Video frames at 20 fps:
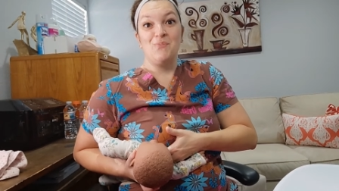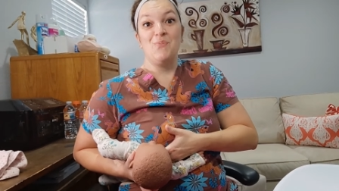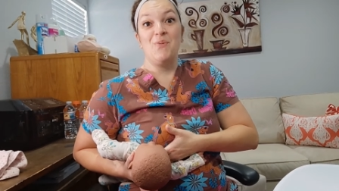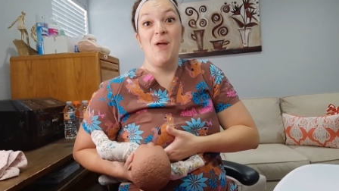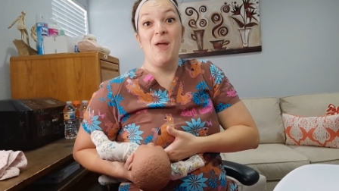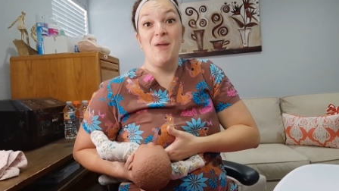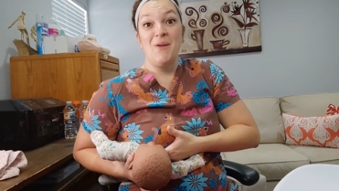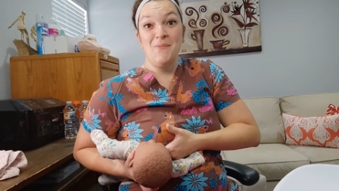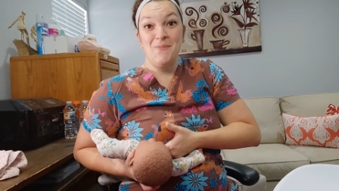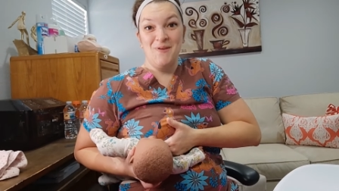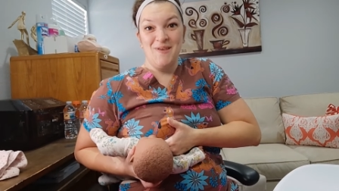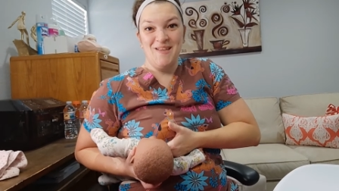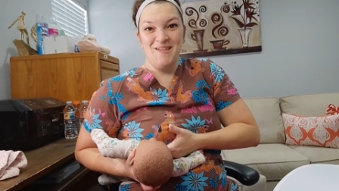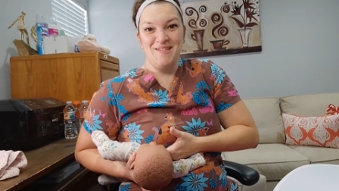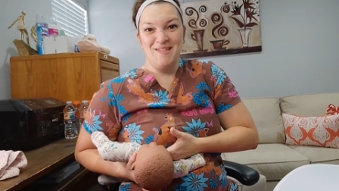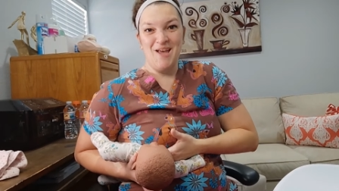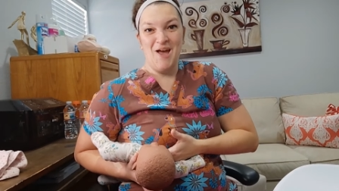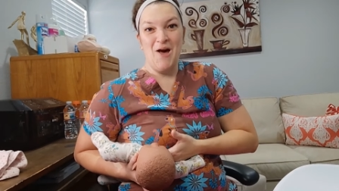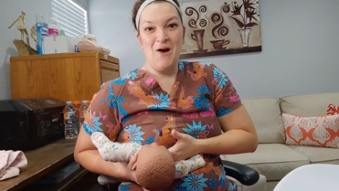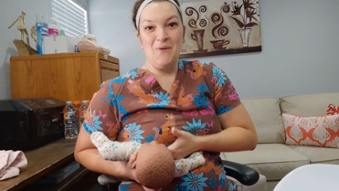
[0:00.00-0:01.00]
baby
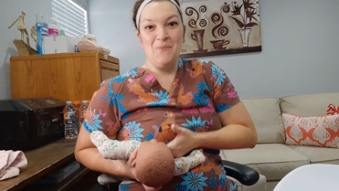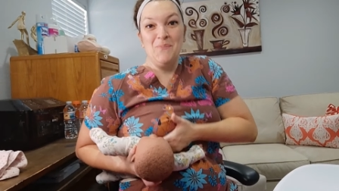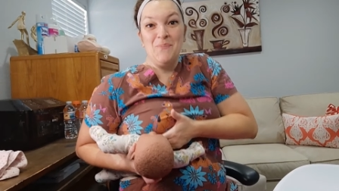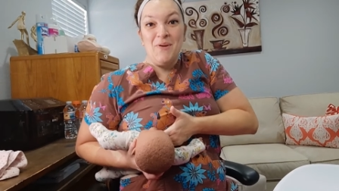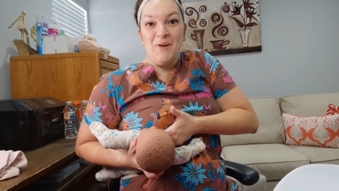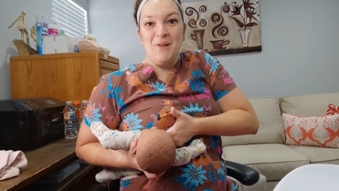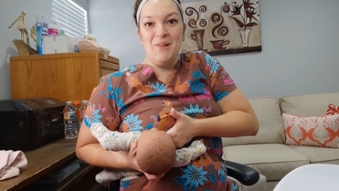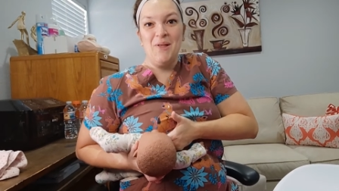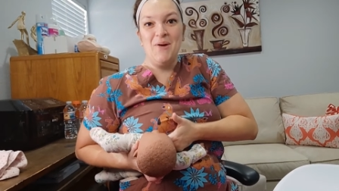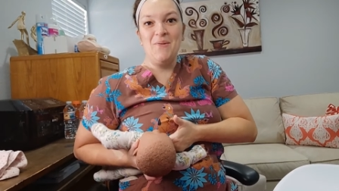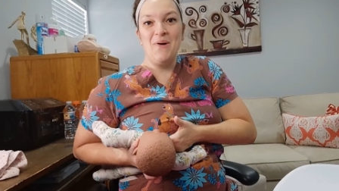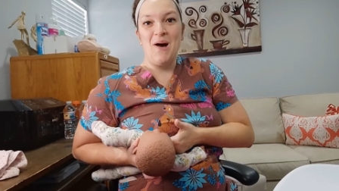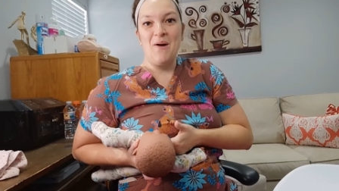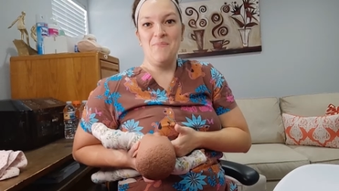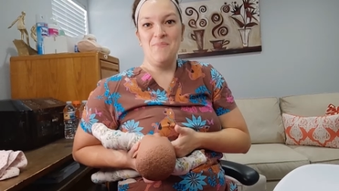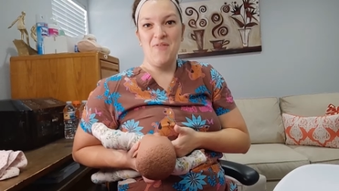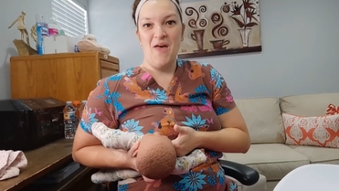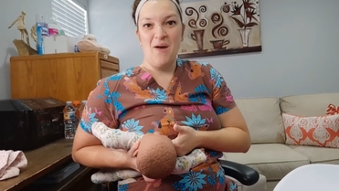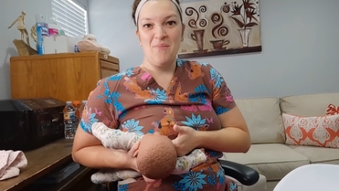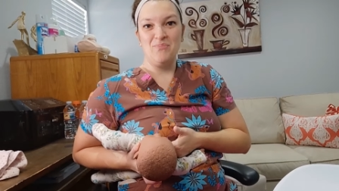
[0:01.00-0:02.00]
to help pillow
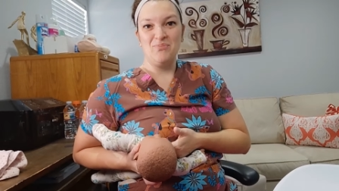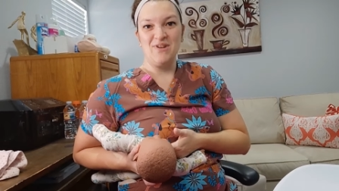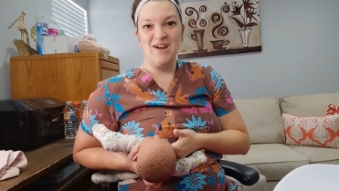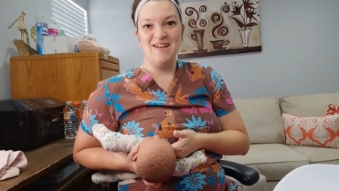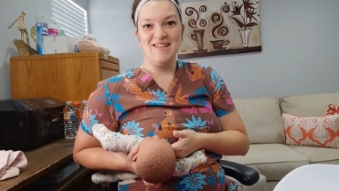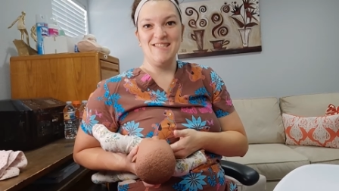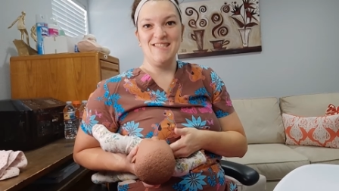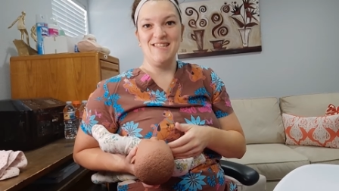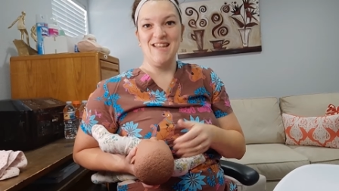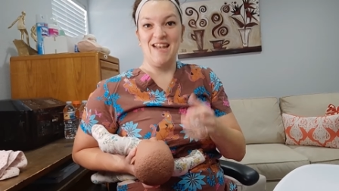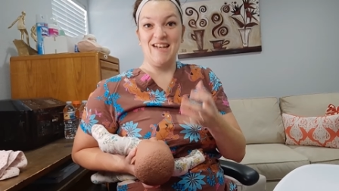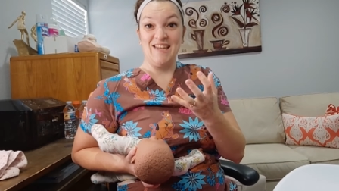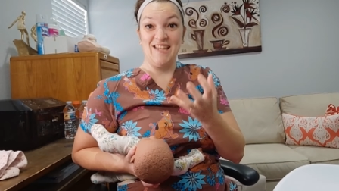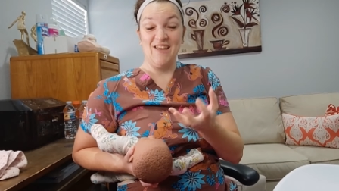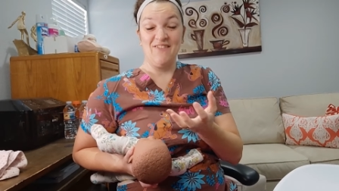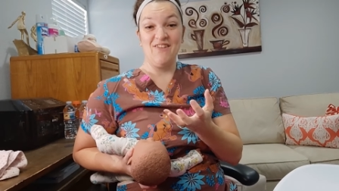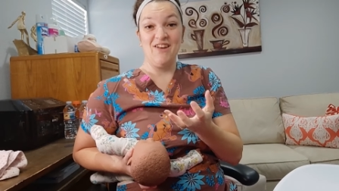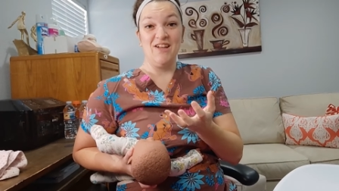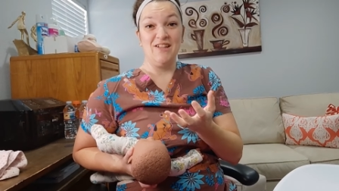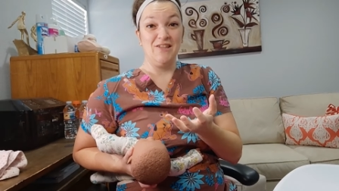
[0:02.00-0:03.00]
up that breast and
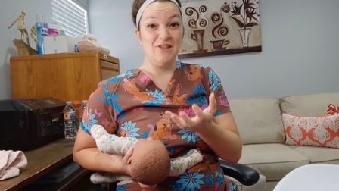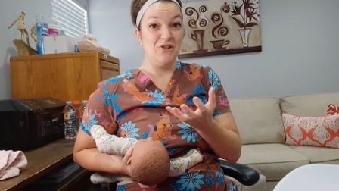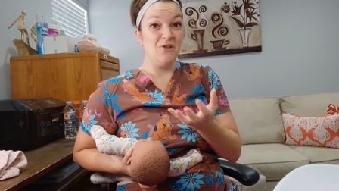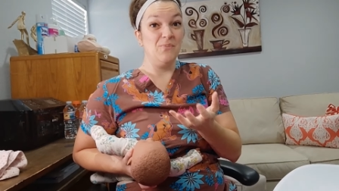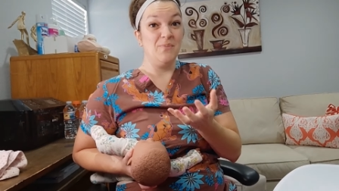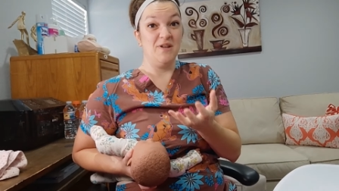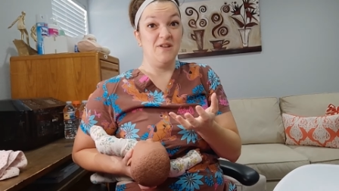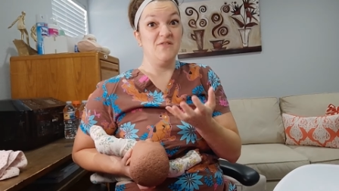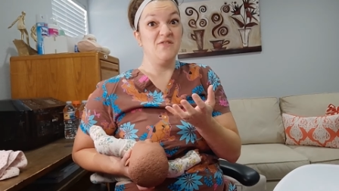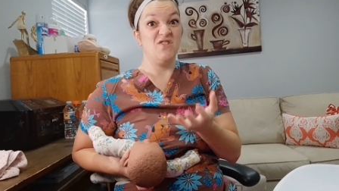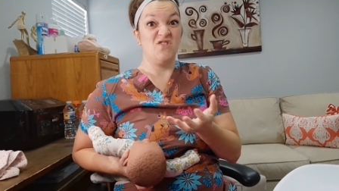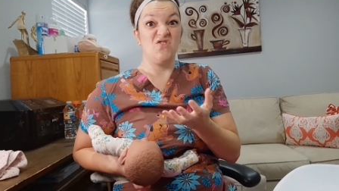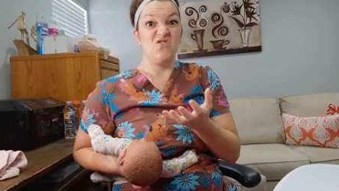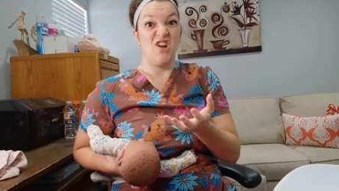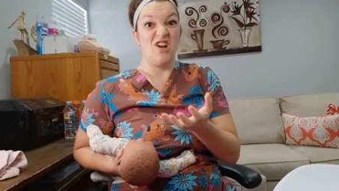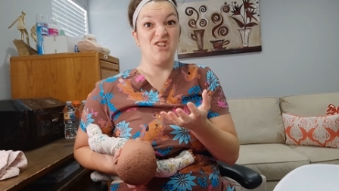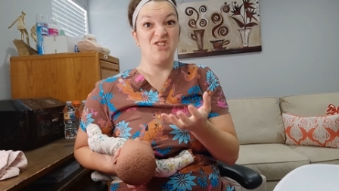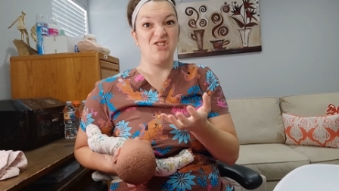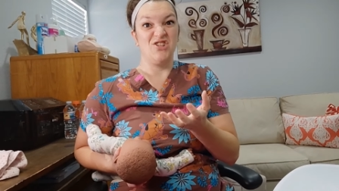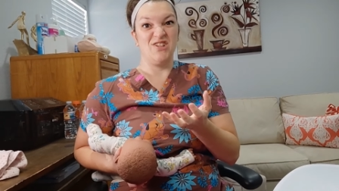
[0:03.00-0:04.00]
give it a little bit of
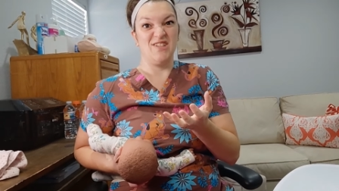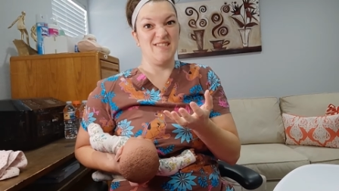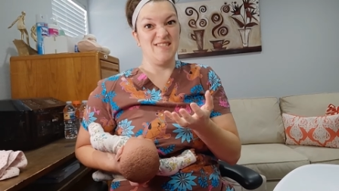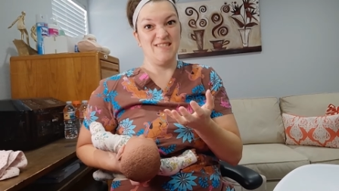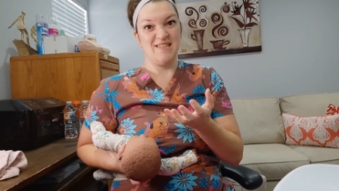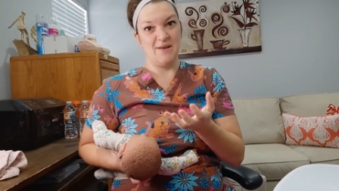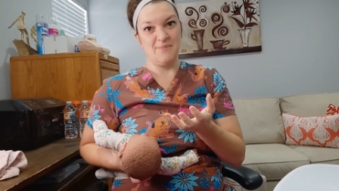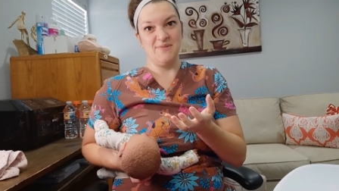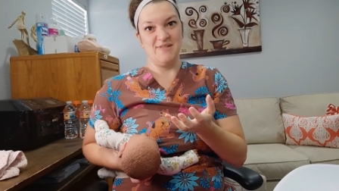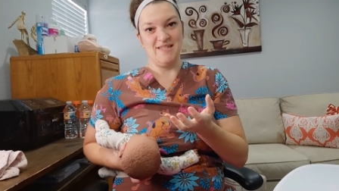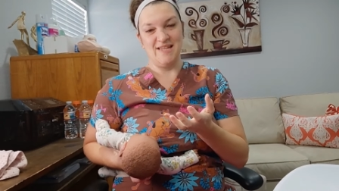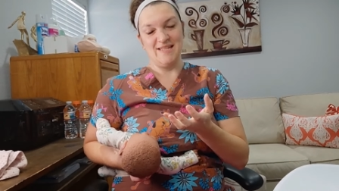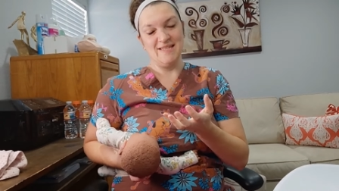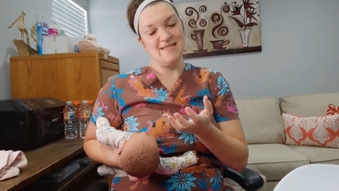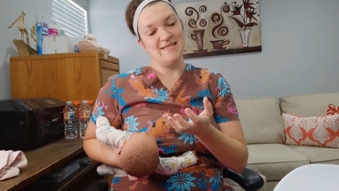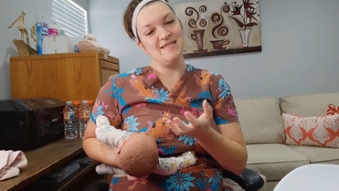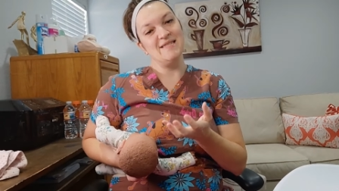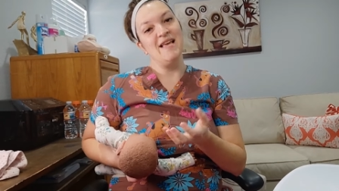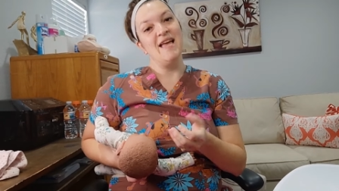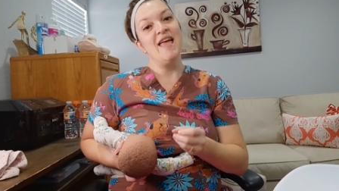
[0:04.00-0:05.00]
structure and
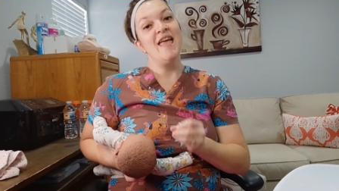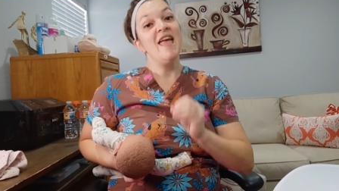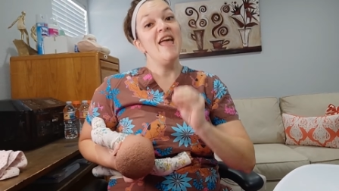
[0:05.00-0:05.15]
substance.